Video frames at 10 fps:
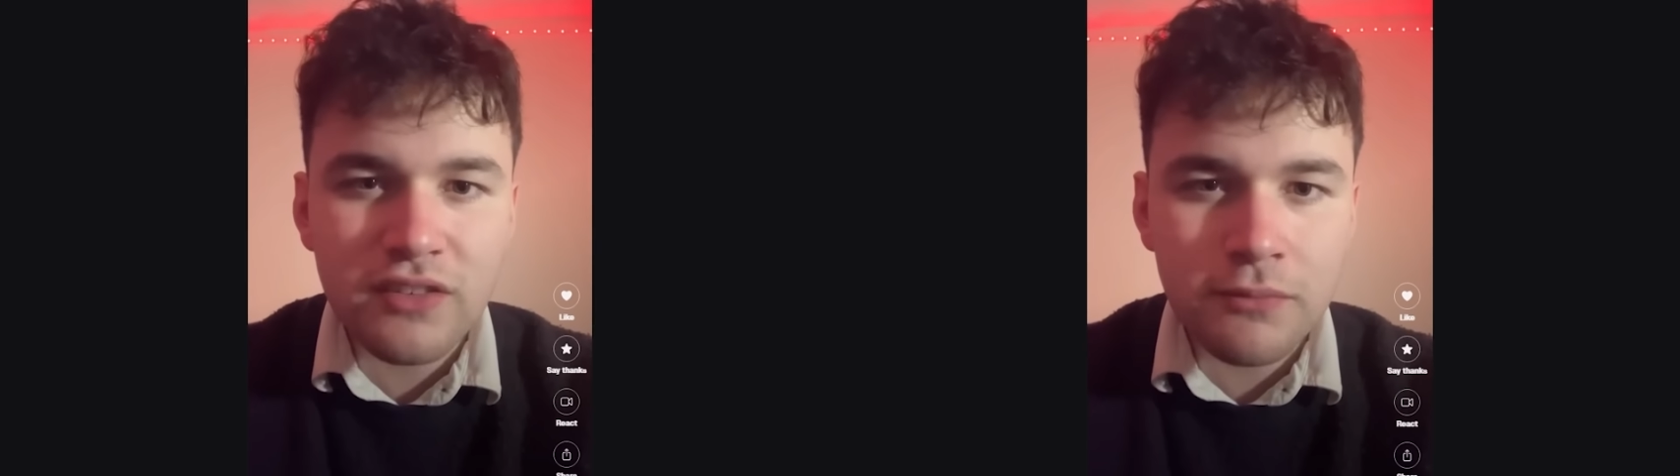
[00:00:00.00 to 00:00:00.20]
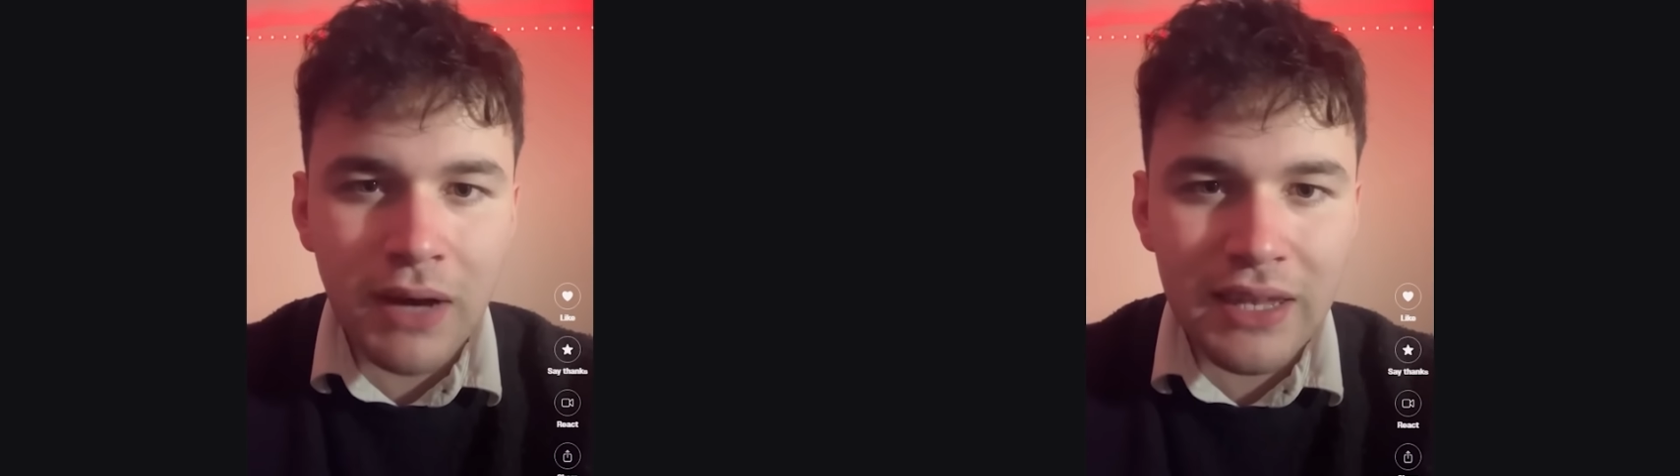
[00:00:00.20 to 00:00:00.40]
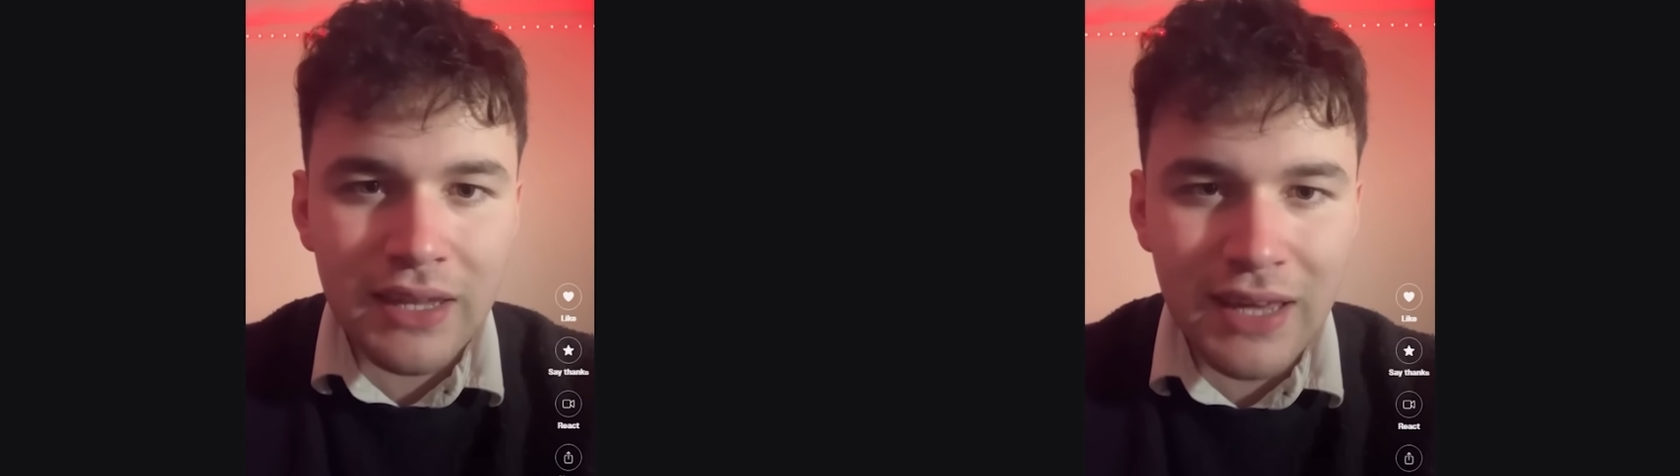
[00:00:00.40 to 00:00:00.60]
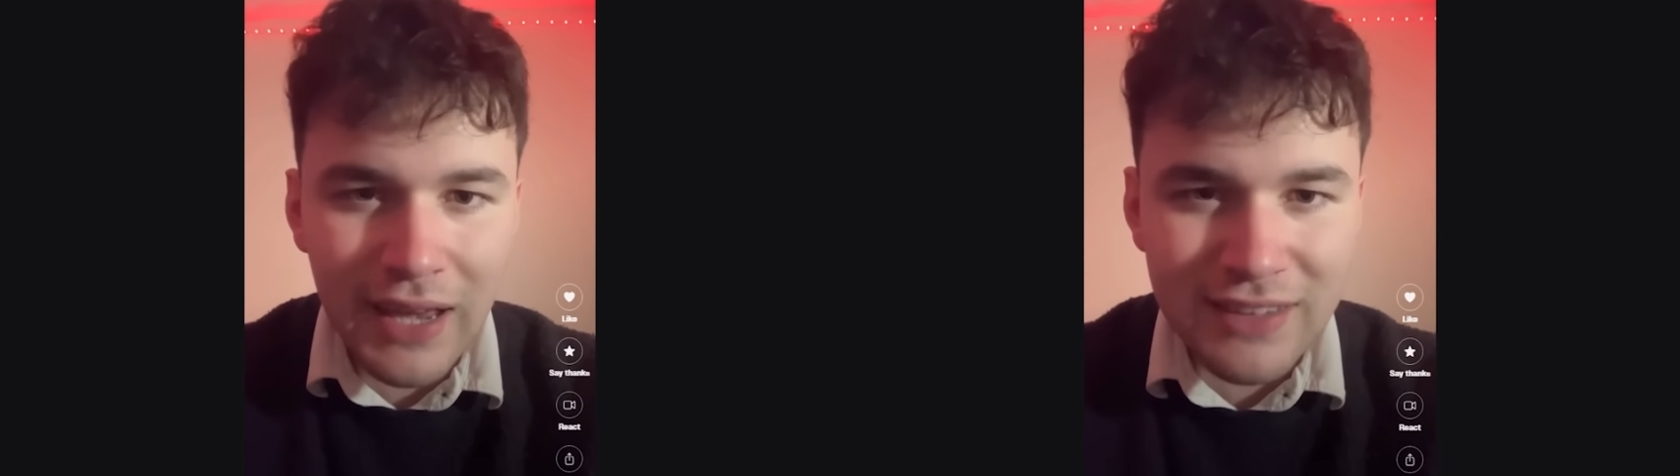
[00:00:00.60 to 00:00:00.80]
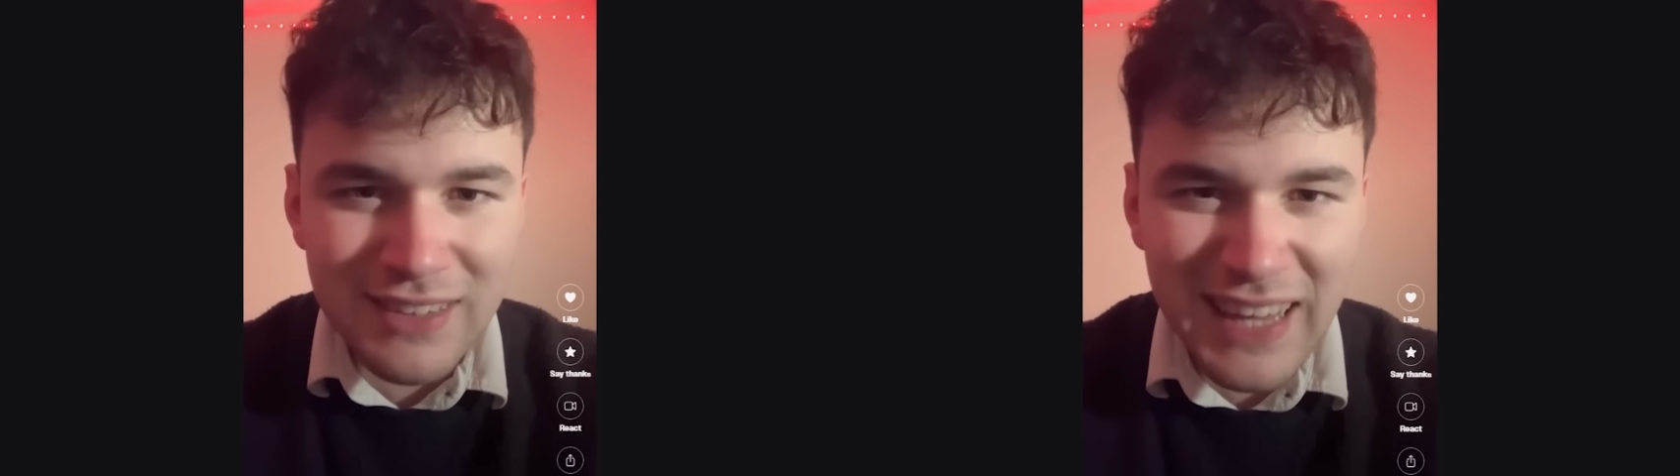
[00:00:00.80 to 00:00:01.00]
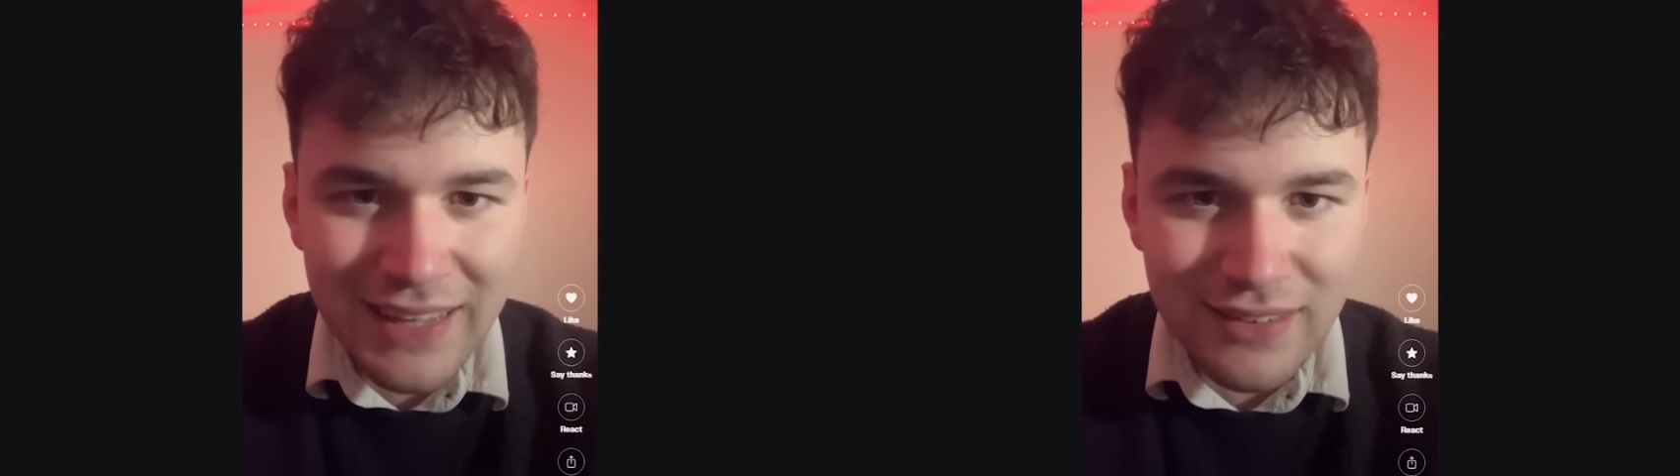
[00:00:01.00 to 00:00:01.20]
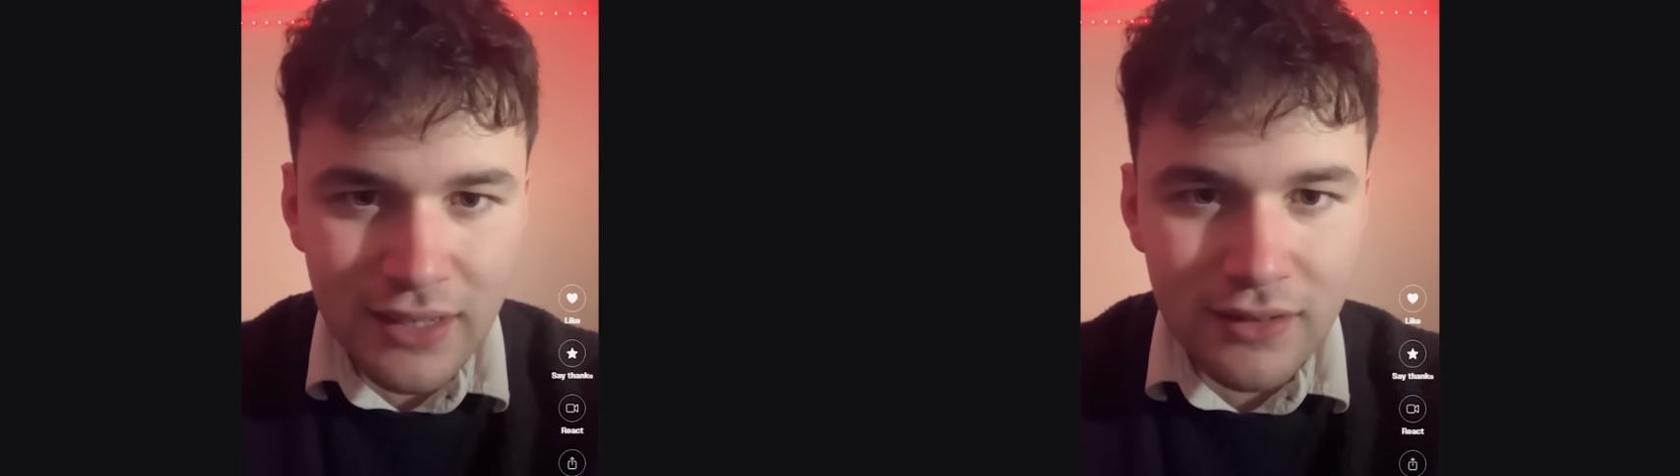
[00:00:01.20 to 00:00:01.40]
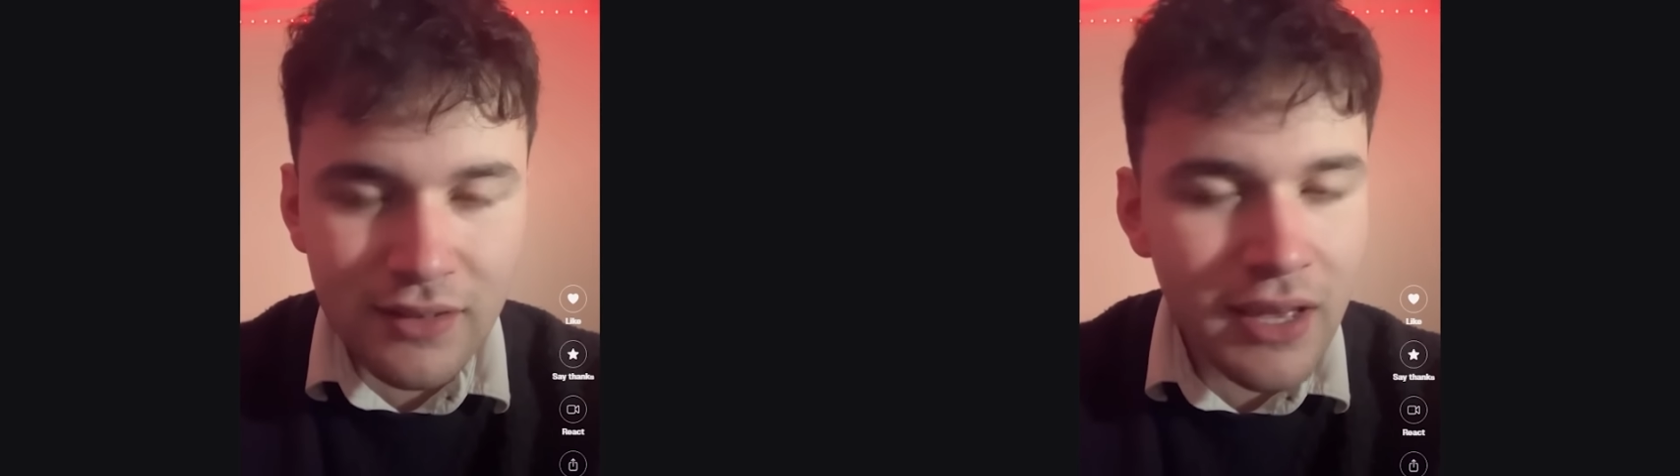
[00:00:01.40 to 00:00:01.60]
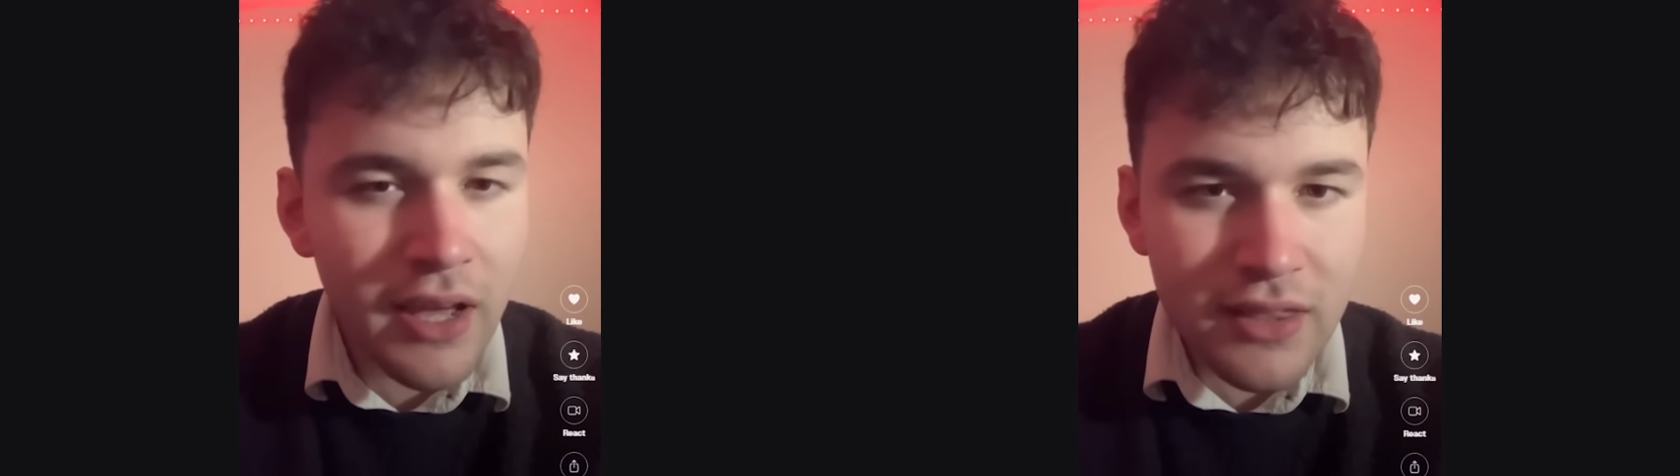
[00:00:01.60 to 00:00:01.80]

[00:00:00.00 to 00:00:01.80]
This man is an idiot.